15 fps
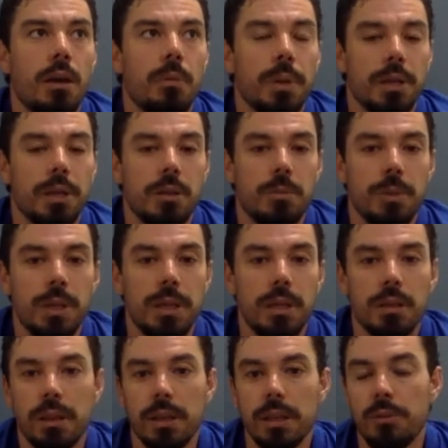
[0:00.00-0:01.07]
It could be
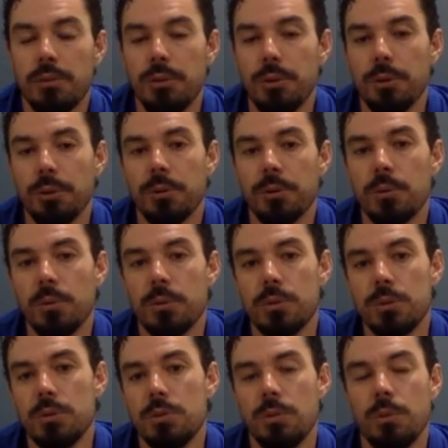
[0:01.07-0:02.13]
like if you
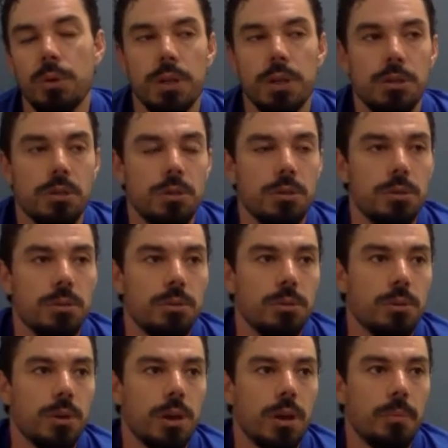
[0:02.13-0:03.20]
want to
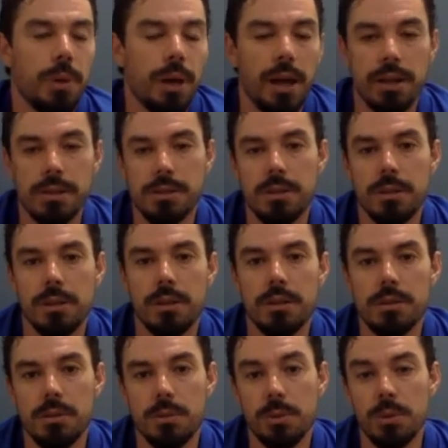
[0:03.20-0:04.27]
do a pasta.
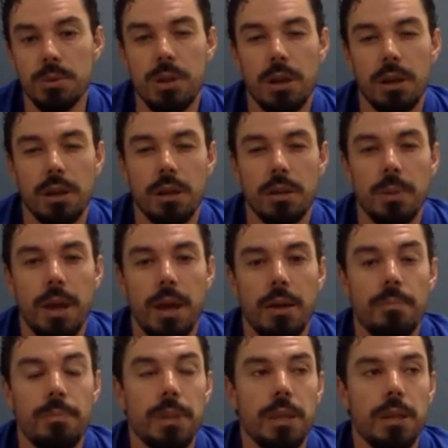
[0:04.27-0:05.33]
So we were talking
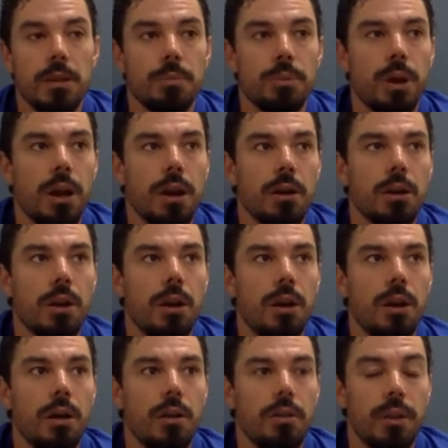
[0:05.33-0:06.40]
about in a prior
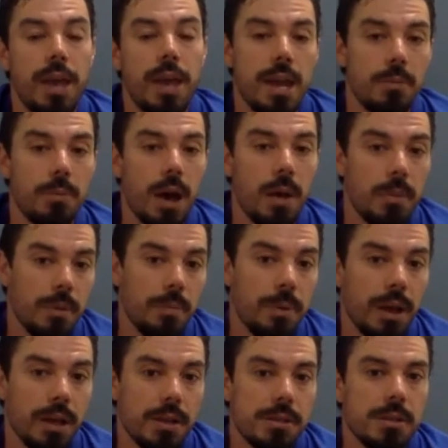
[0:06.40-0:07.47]
call edamame
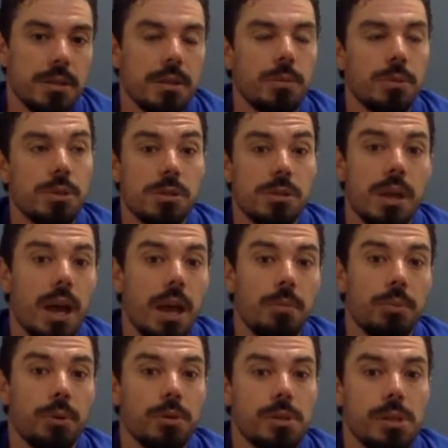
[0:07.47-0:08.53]
pasta, which is high
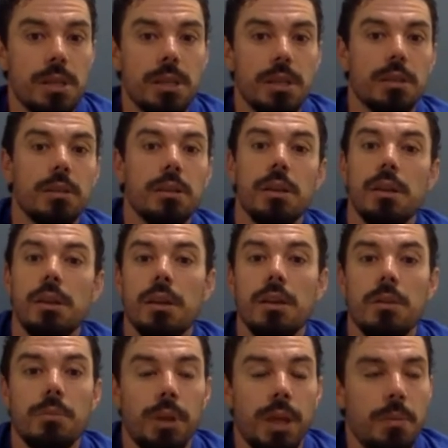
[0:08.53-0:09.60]
protein
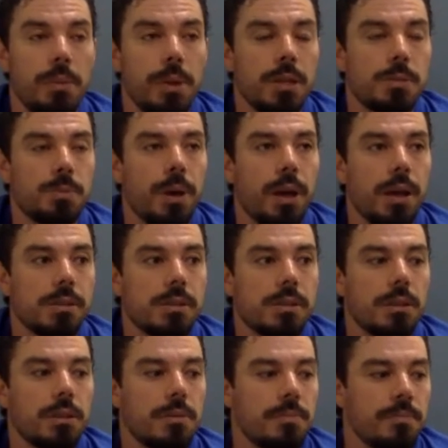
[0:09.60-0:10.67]
plant-based
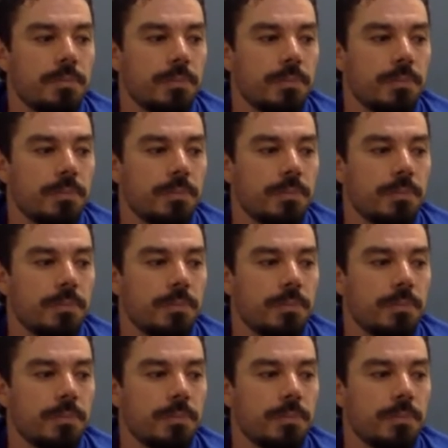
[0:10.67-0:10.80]
pasta.